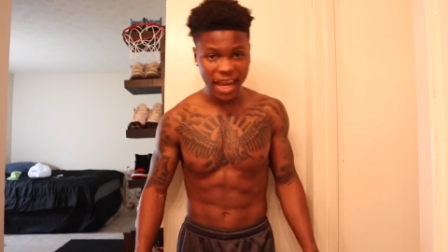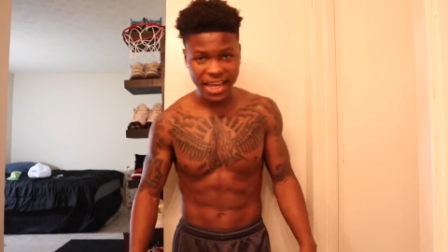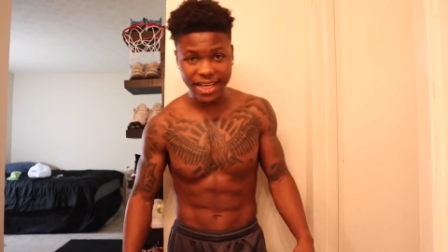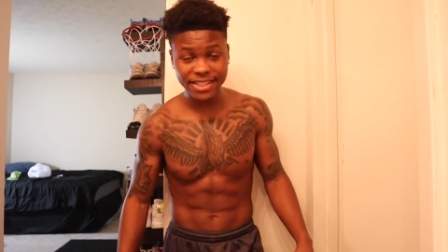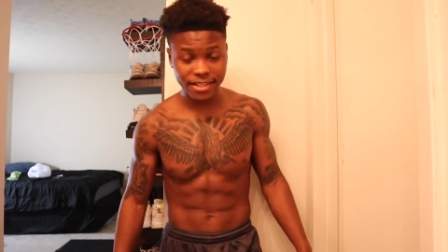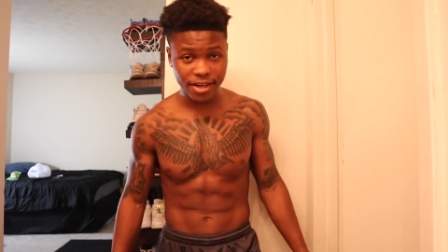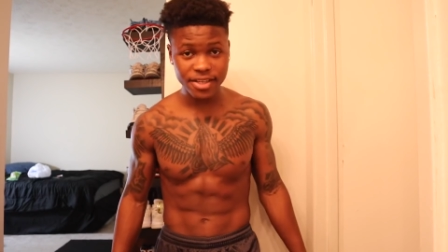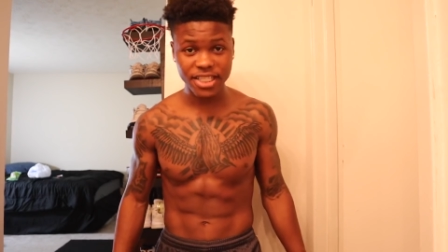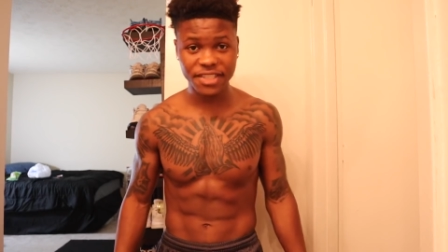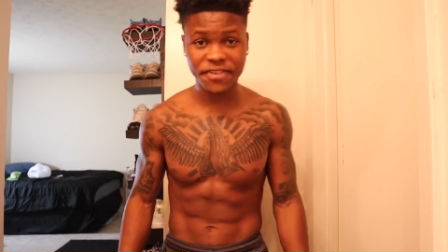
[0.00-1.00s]
Yes,
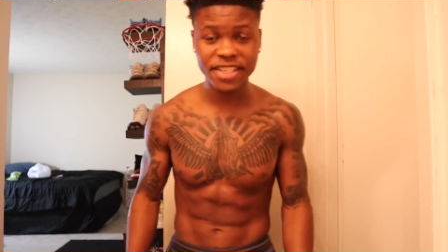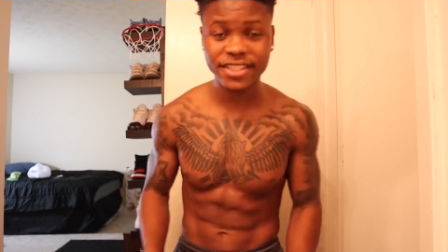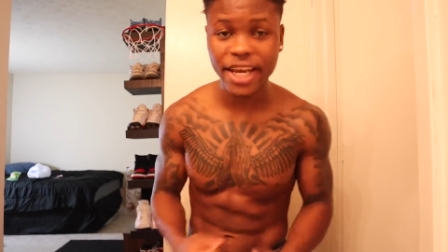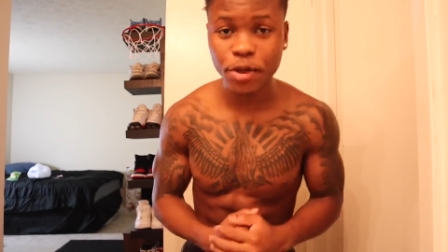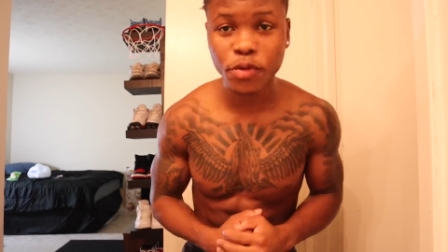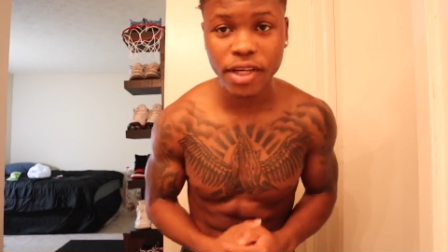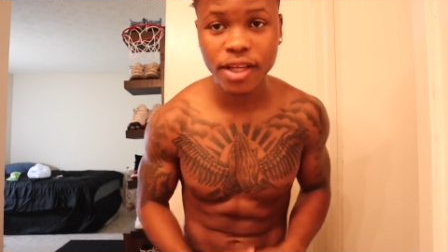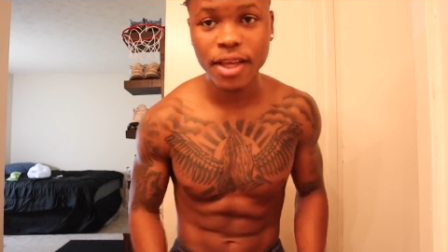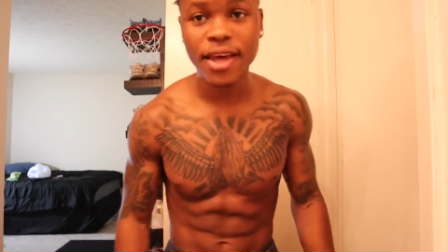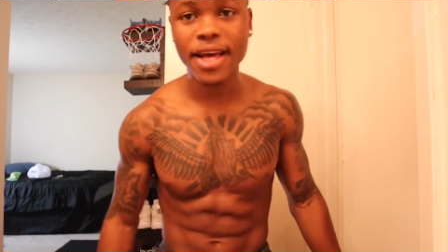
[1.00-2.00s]
sir, just finished day one.
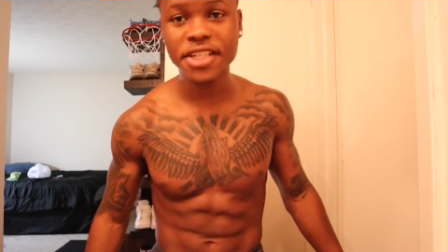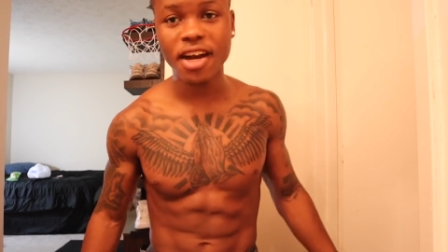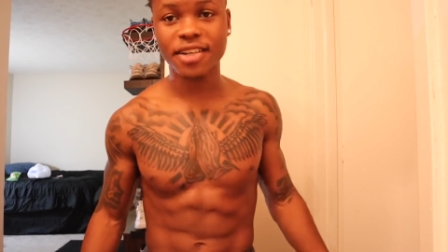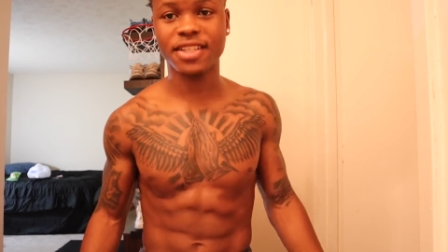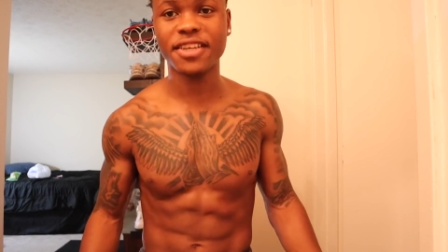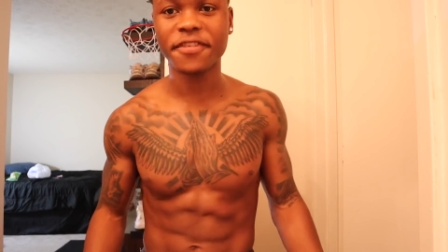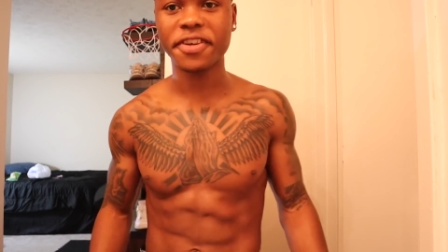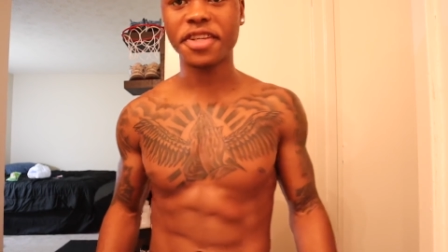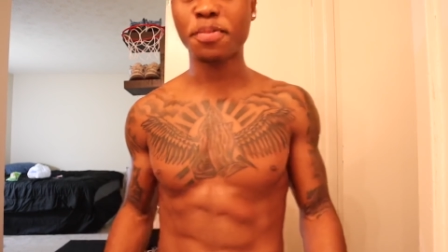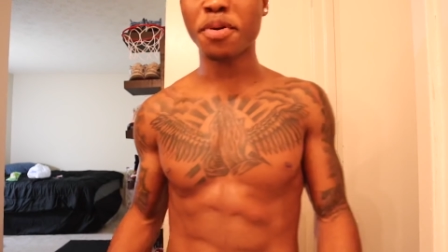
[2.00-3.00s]
As y'all can see from
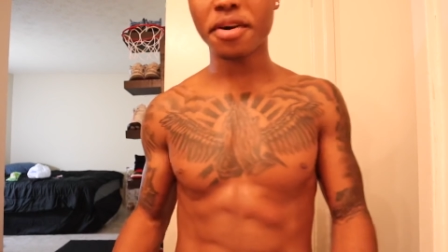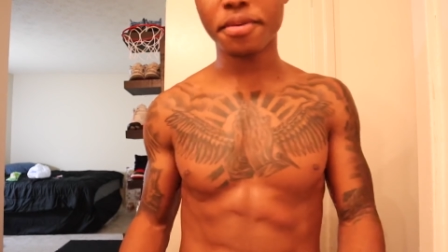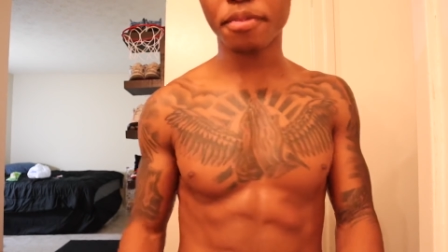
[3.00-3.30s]
this pump,